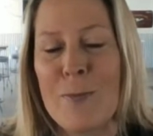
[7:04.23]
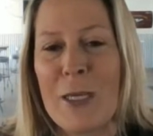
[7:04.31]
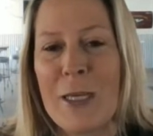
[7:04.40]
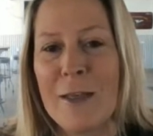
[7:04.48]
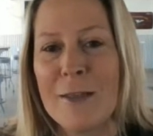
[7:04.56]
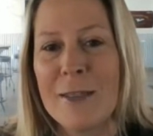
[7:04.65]

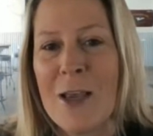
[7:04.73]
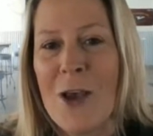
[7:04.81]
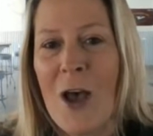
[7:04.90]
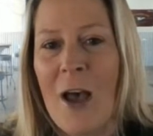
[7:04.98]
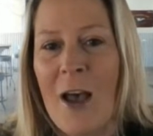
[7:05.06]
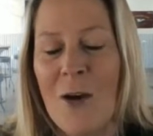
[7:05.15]
because
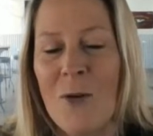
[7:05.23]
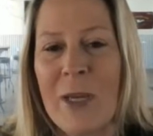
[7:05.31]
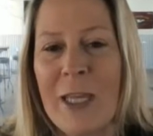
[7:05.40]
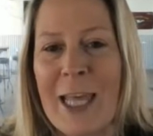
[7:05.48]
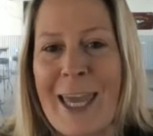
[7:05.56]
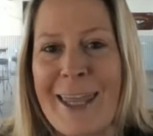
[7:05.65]

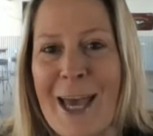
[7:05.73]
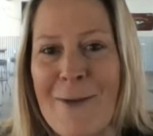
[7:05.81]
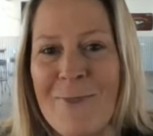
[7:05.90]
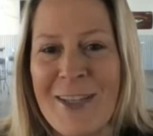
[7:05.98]
we like them.